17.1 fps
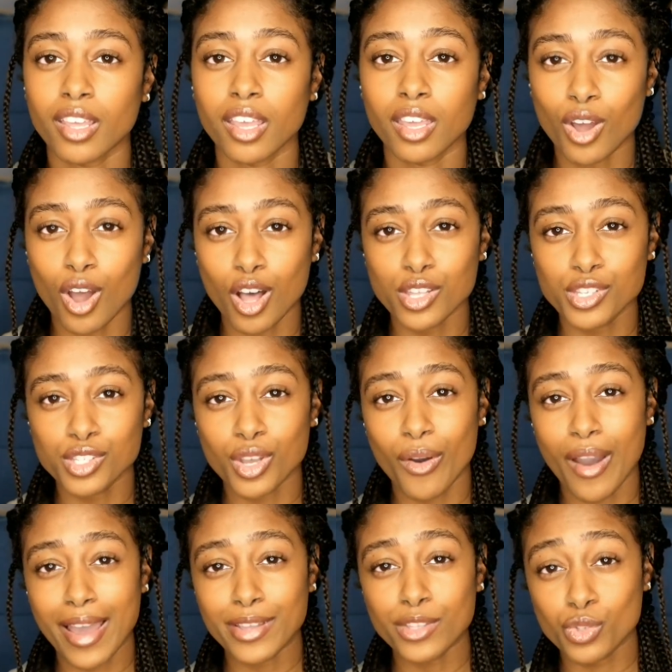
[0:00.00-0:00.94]
And
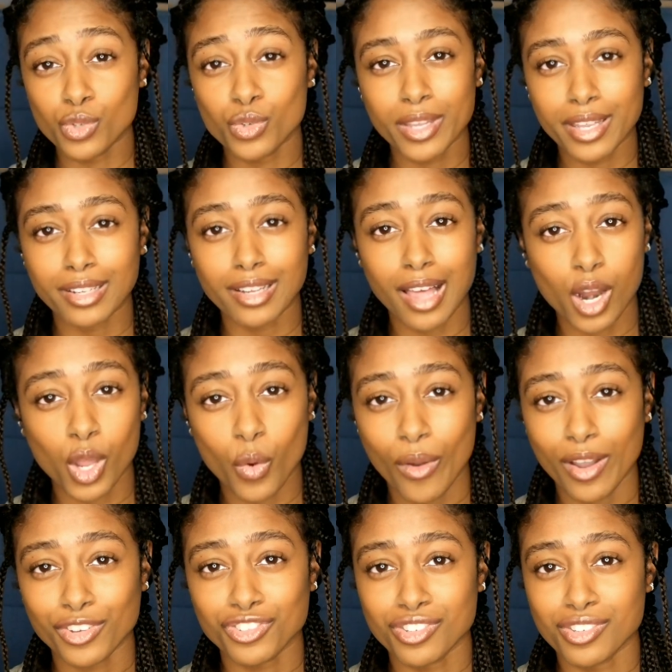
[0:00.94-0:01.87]
also, I do get a lot of
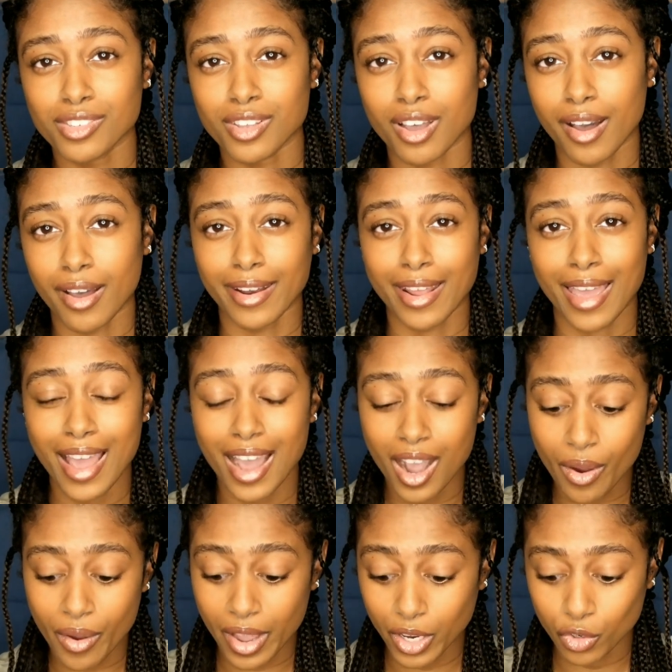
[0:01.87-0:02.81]
questions on
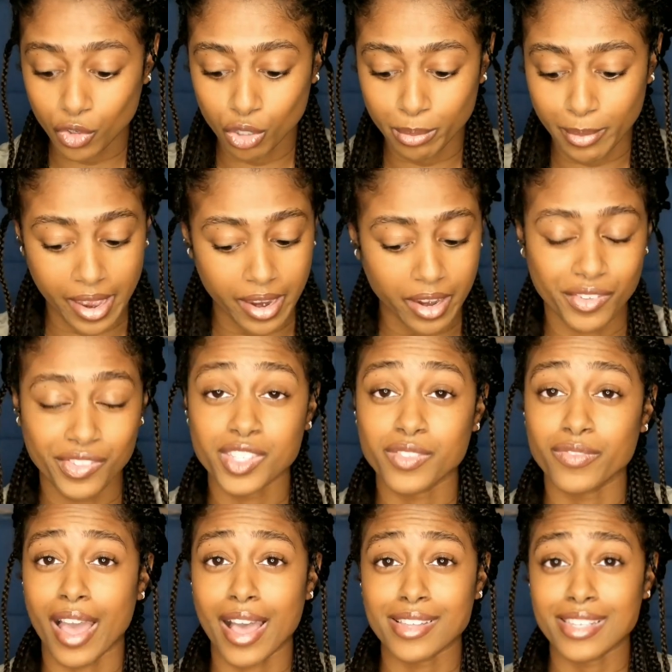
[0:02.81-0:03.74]
how I grew my hair
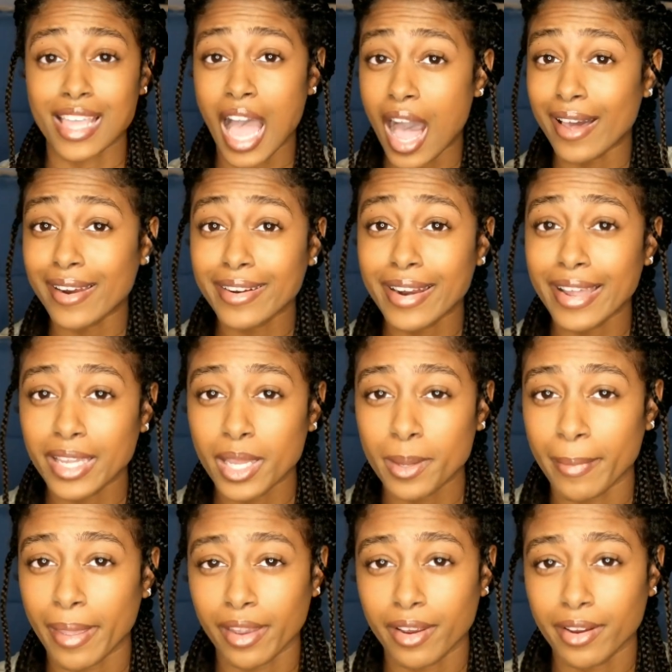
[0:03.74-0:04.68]
this fast, how did I
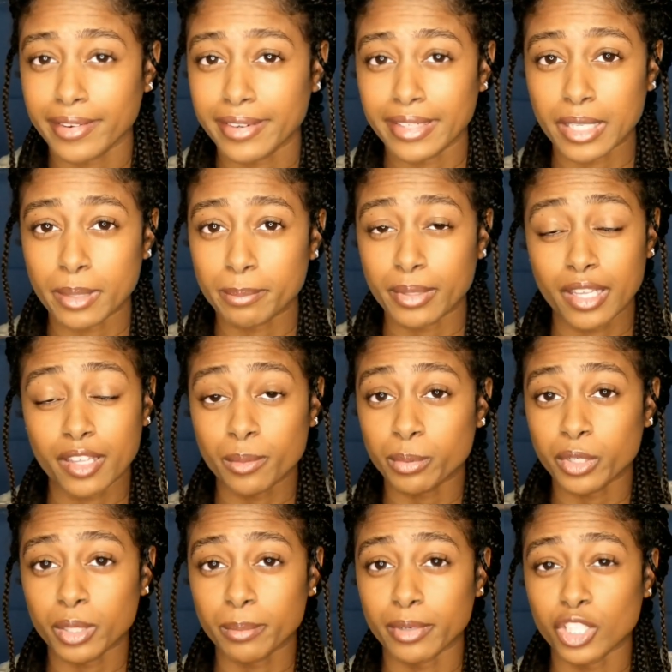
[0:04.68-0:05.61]
get my hair to hip length
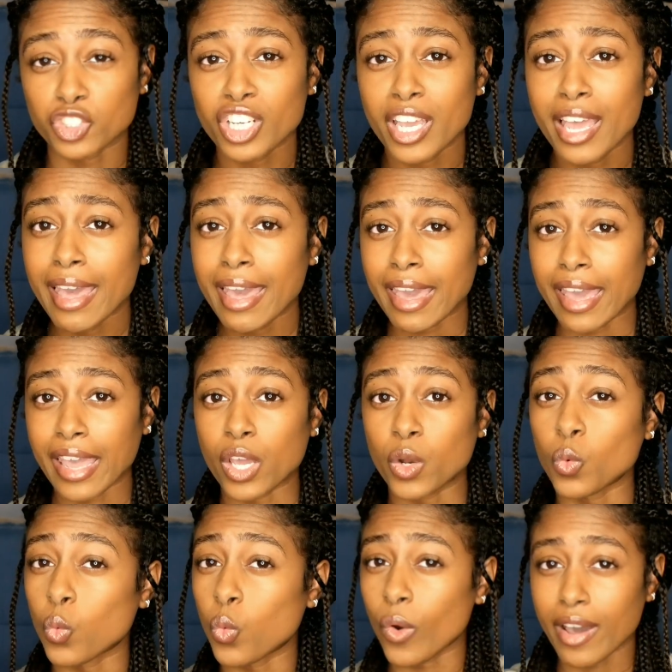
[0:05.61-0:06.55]
pretty much,
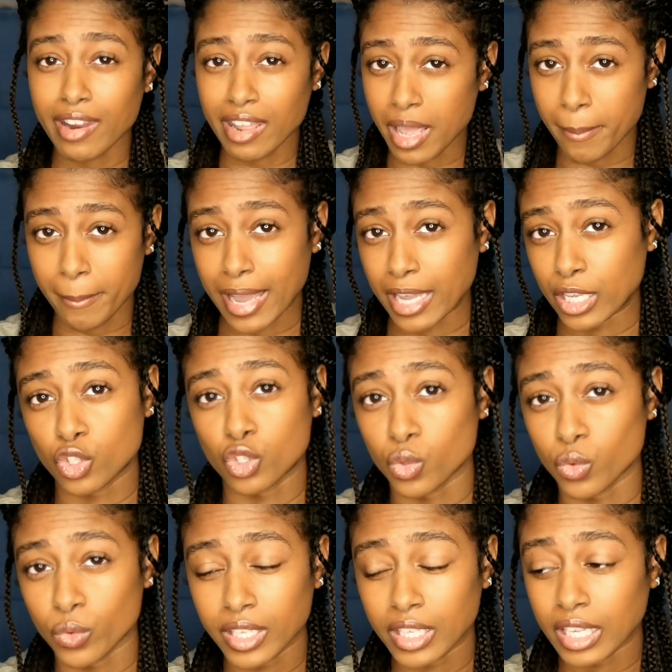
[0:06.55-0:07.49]
and what am I
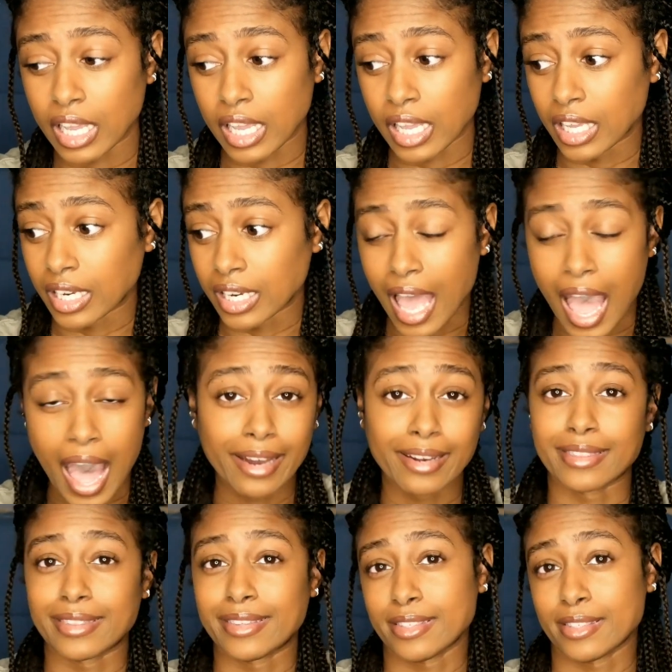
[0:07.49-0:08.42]
doing, and how
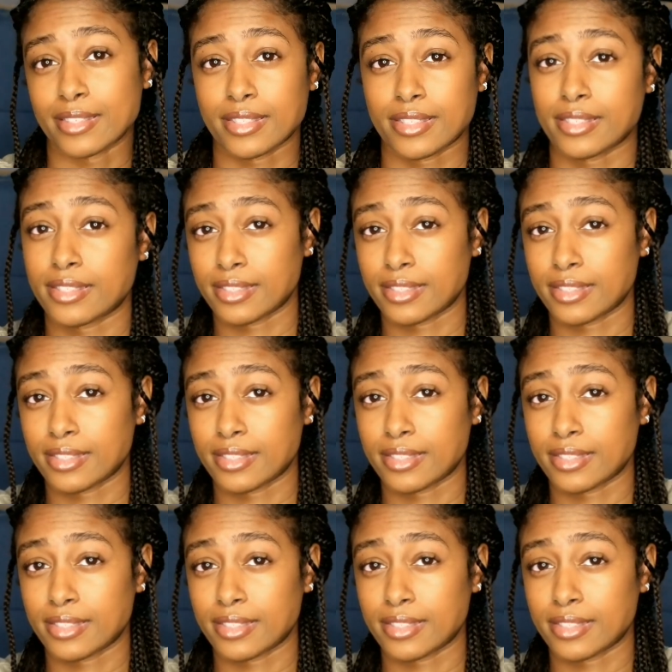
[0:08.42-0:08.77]
did this